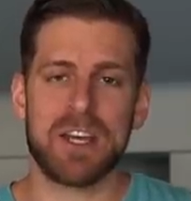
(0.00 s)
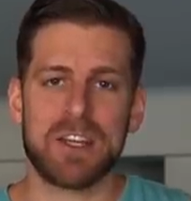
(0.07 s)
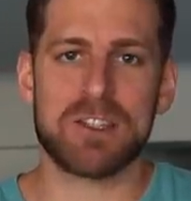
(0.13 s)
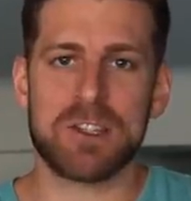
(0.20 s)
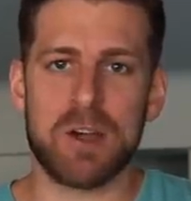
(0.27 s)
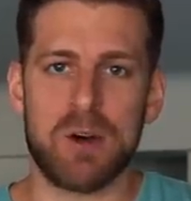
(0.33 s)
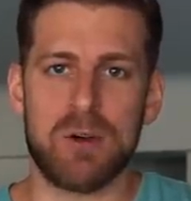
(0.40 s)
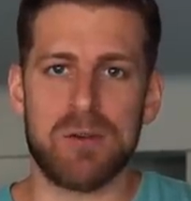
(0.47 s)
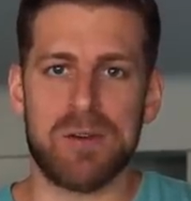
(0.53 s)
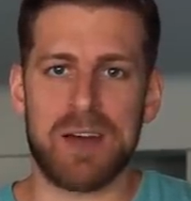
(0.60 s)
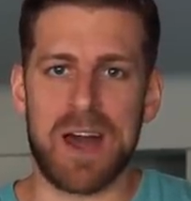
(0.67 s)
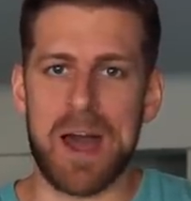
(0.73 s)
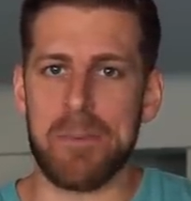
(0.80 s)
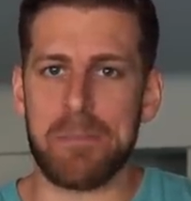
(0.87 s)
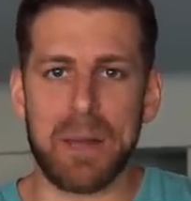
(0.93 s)
so
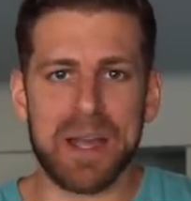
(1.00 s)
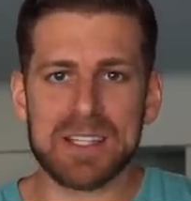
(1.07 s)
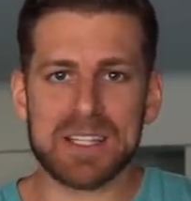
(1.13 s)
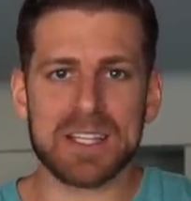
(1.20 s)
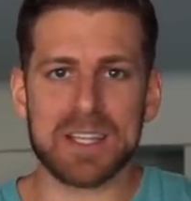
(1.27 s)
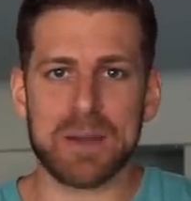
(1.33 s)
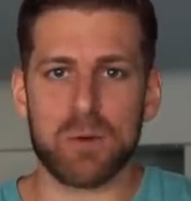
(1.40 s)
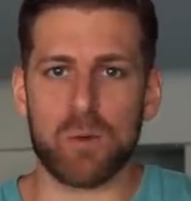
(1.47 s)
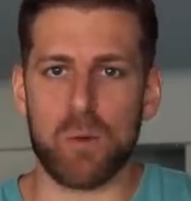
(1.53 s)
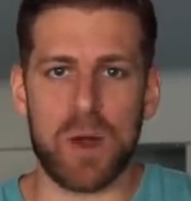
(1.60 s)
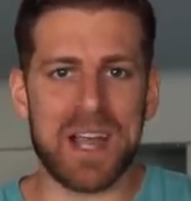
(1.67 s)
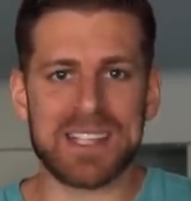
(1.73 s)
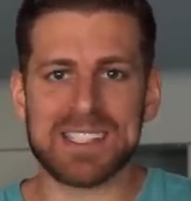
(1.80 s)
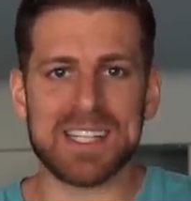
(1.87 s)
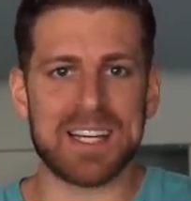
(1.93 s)
I basically
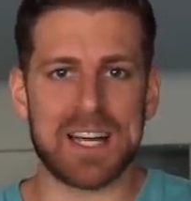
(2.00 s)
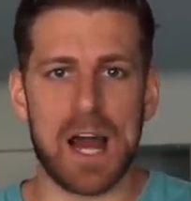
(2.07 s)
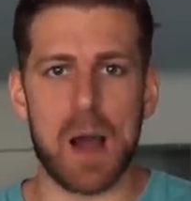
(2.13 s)
wasted an